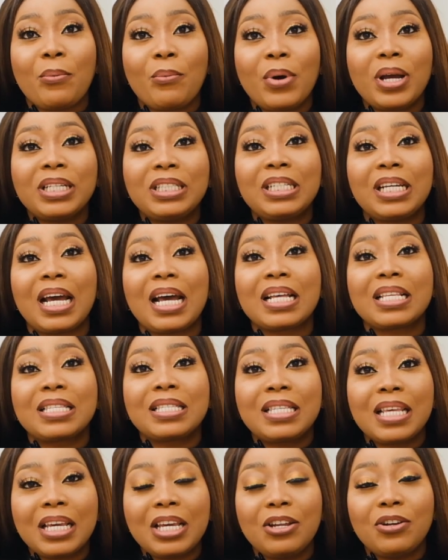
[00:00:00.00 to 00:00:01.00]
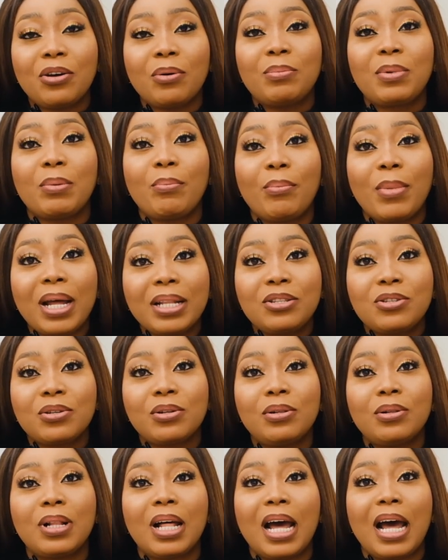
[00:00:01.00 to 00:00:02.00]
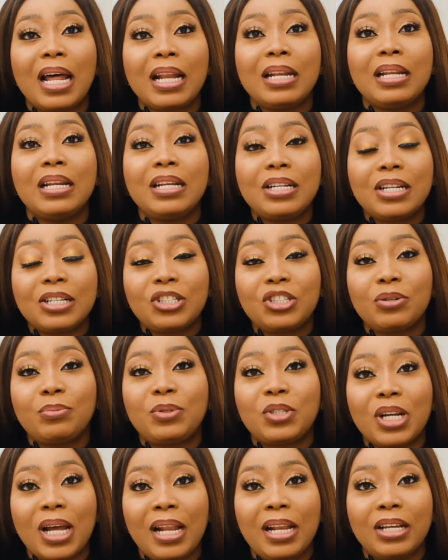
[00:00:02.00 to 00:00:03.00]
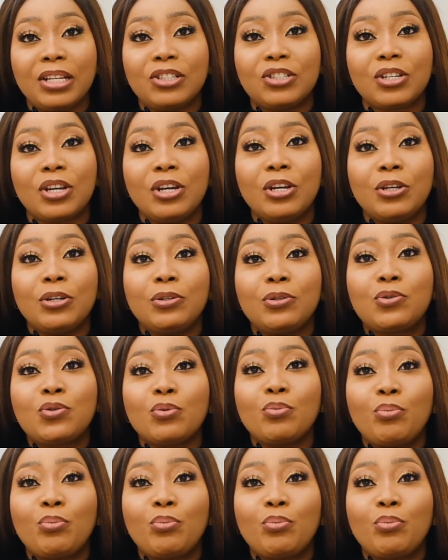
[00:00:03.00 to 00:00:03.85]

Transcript: where she has taken up the mantle and leadership challenge to